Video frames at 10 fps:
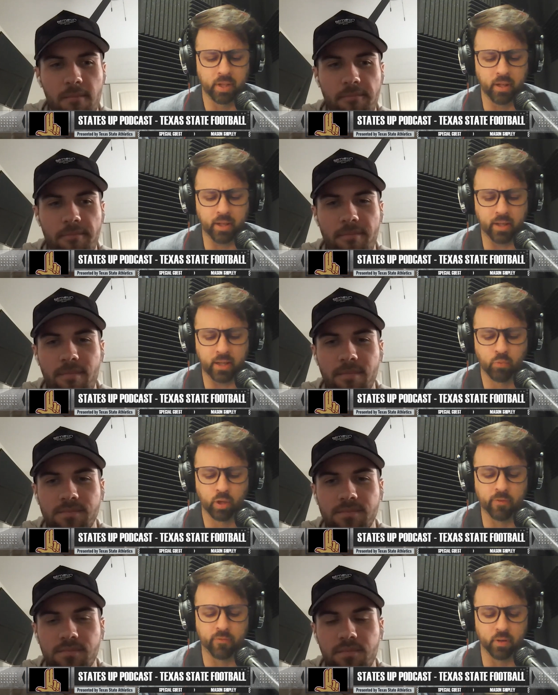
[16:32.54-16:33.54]
Speaker 1: yeah. It really
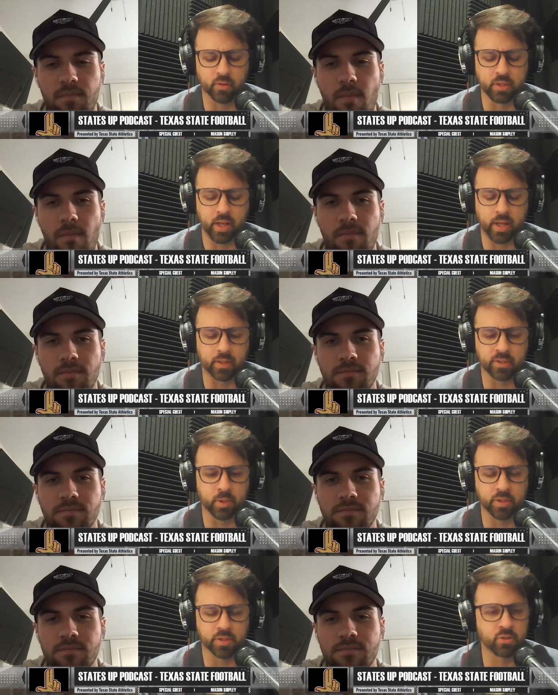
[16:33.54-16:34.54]
feels like it's been
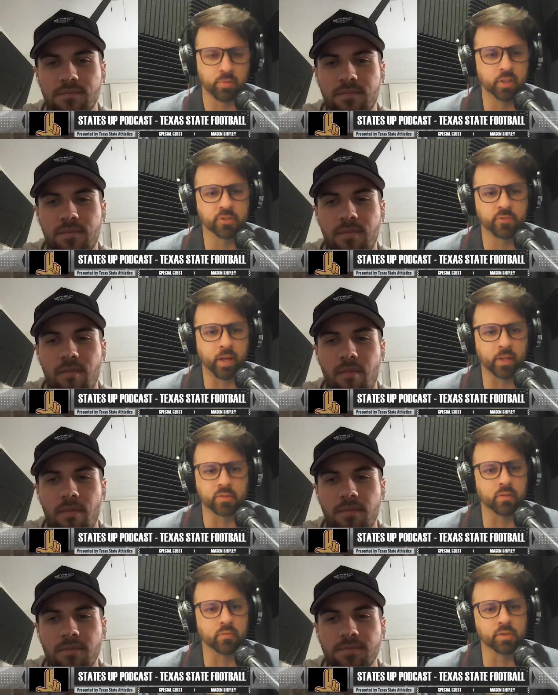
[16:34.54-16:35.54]
just tremendous fan
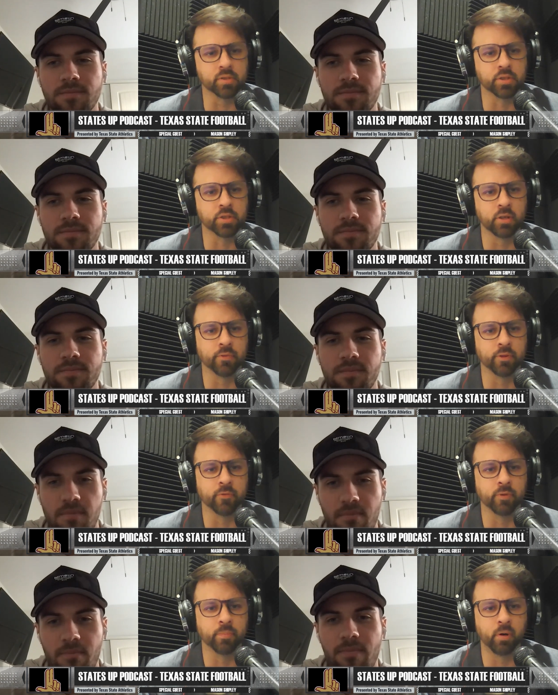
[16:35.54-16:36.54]
service this year for the
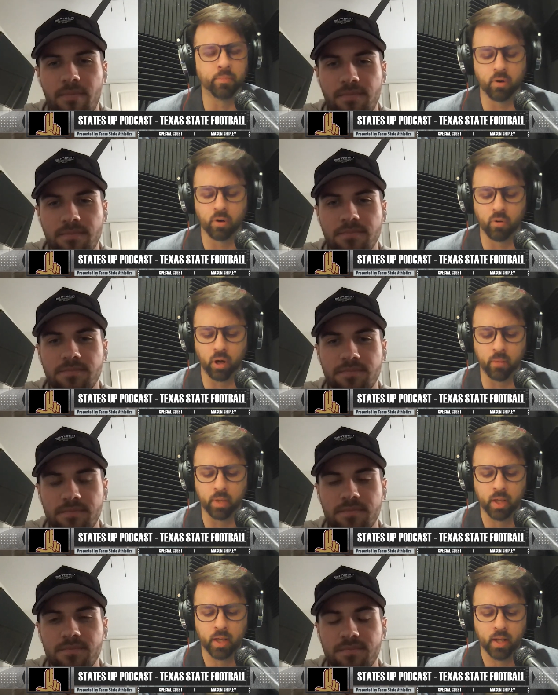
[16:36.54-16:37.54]
football program.
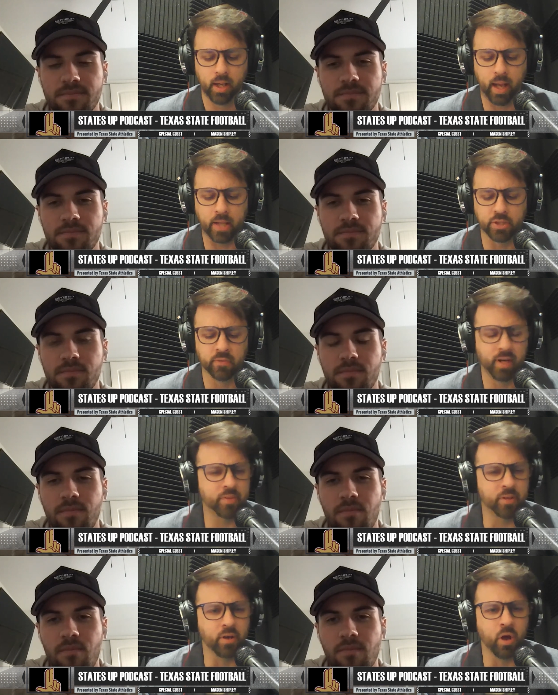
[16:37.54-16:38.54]
As you've gotten to
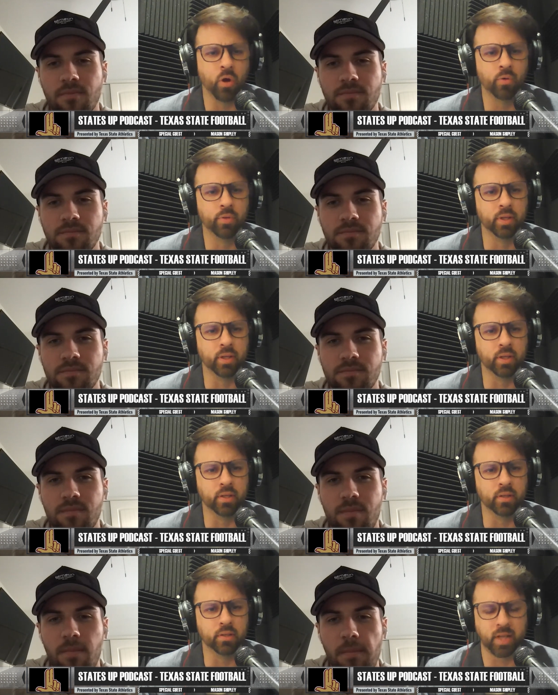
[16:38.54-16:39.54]
know the
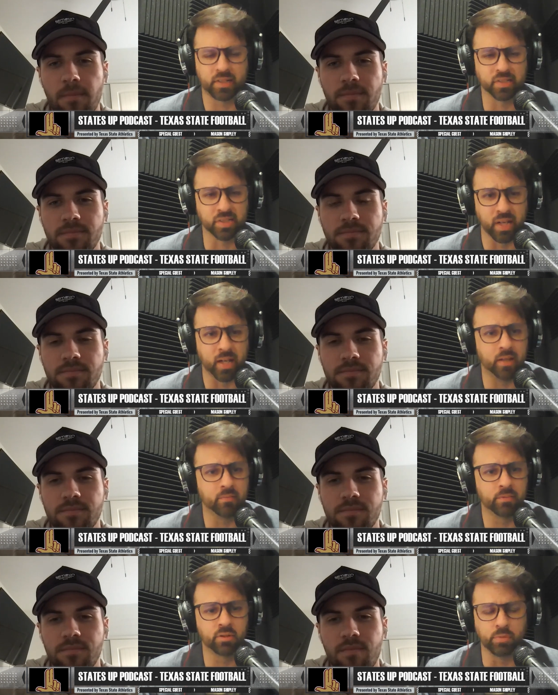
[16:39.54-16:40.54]
Texas State
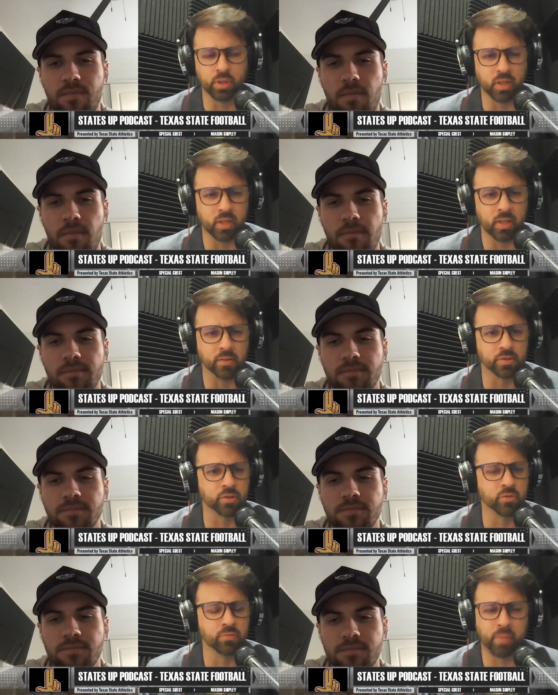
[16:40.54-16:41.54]
community, the
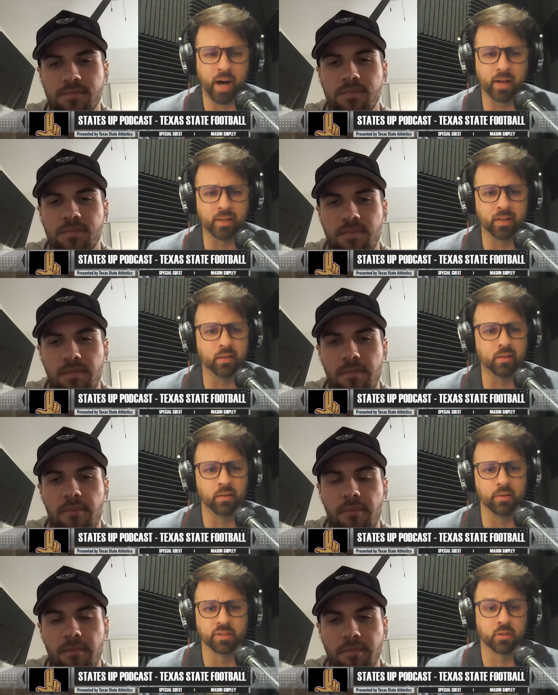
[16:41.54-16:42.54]
student body, you know,
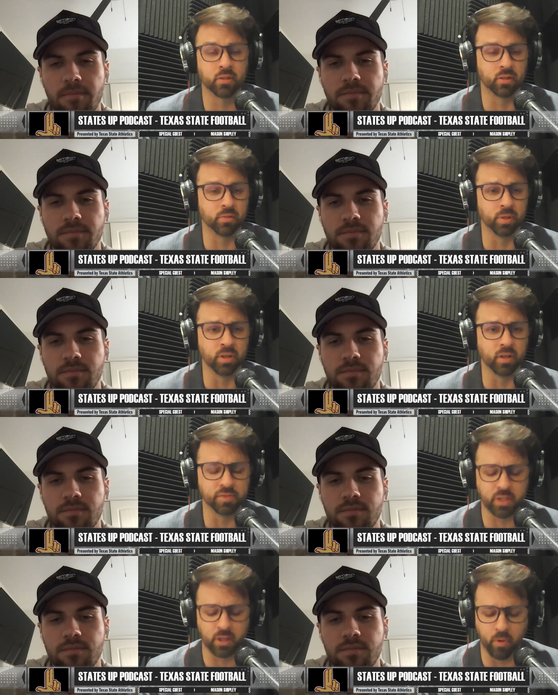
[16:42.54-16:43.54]
the, the community of
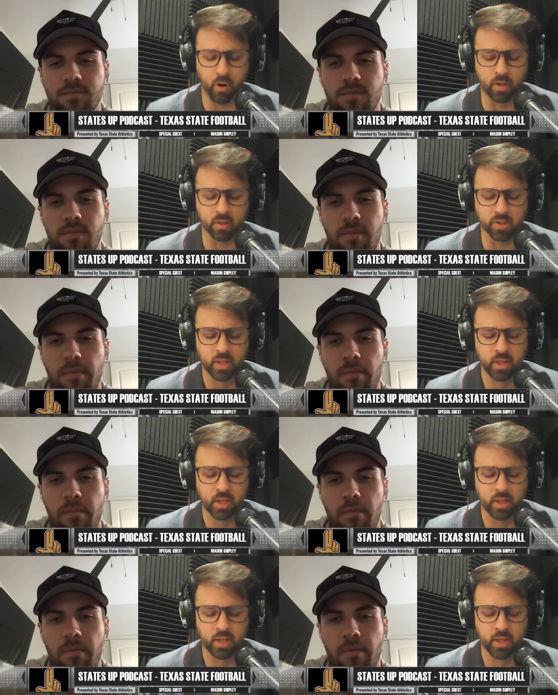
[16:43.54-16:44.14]
San Marcos,